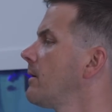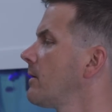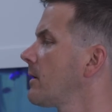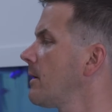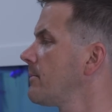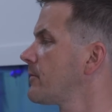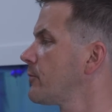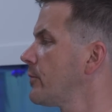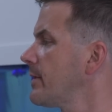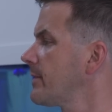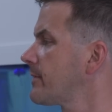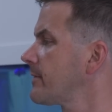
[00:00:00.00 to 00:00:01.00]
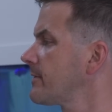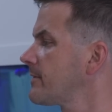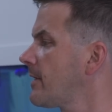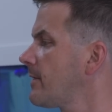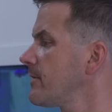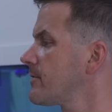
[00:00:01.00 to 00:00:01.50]
comes with
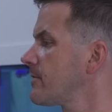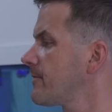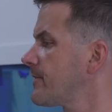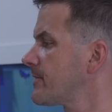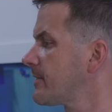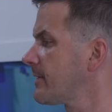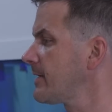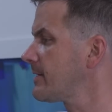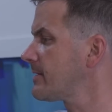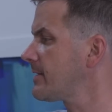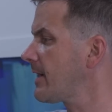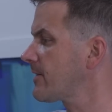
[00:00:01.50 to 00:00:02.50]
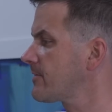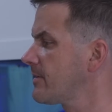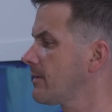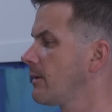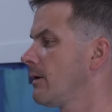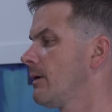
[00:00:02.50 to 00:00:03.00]
solid surface leak
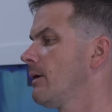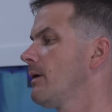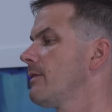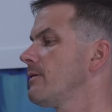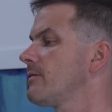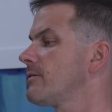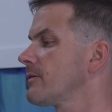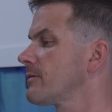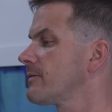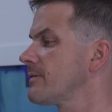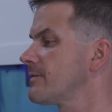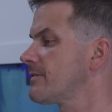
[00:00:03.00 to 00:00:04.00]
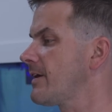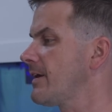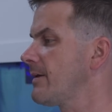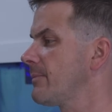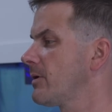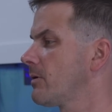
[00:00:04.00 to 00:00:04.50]
detection. This looks the
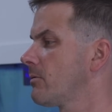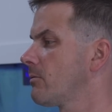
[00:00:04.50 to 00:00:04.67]
same